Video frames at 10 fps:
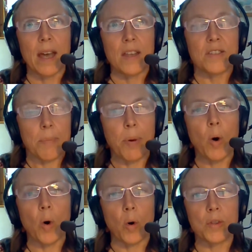
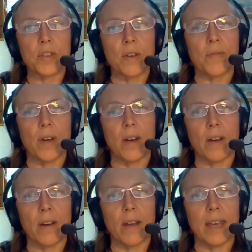support
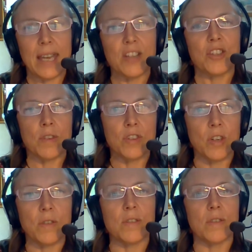for each of the
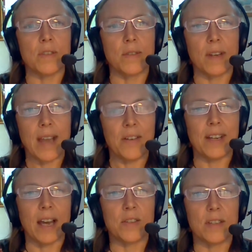students
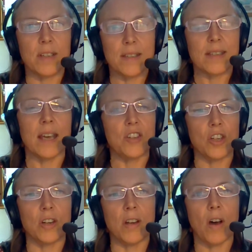carrying out a
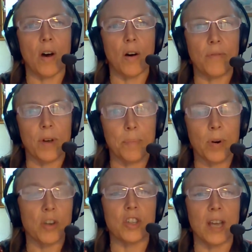dissertation of a
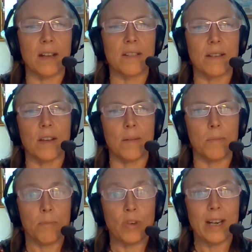project that
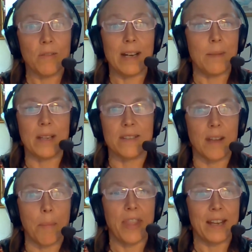really, really means
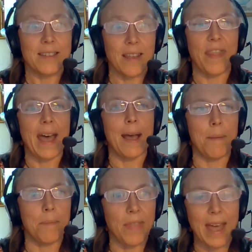something to
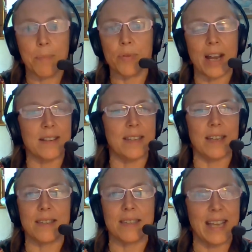them, their
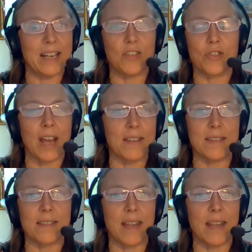practice,
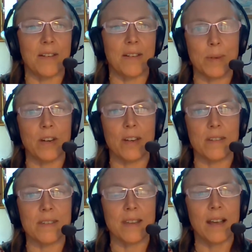interests, their
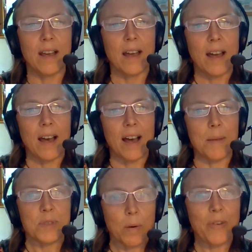experience.
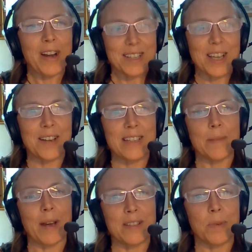So we're very excited
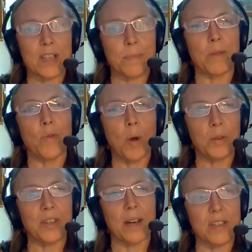about it, but it's being
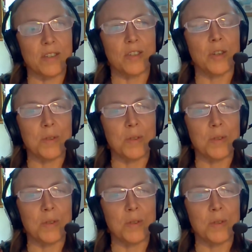rolled out in 2